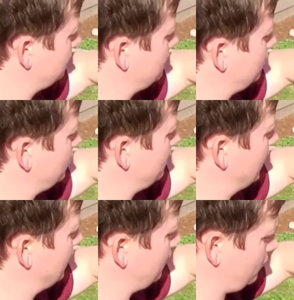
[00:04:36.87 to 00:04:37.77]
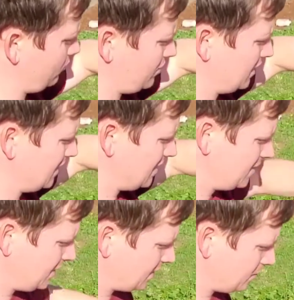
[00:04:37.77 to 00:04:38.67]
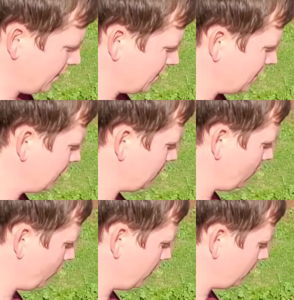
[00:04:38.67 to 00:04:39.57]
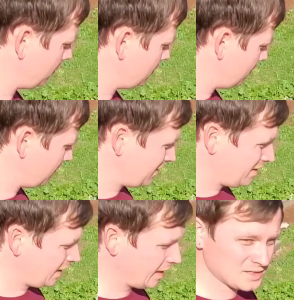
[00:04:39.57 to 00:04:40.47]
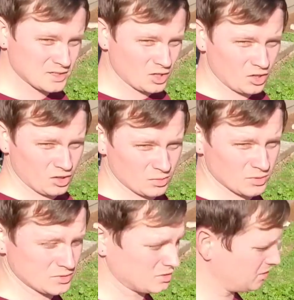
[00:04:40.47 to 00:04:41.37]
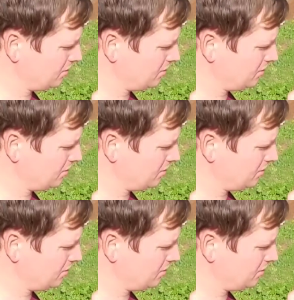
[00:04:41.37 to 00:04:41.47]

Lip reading: We're about 6 minutes into oil, and it's almost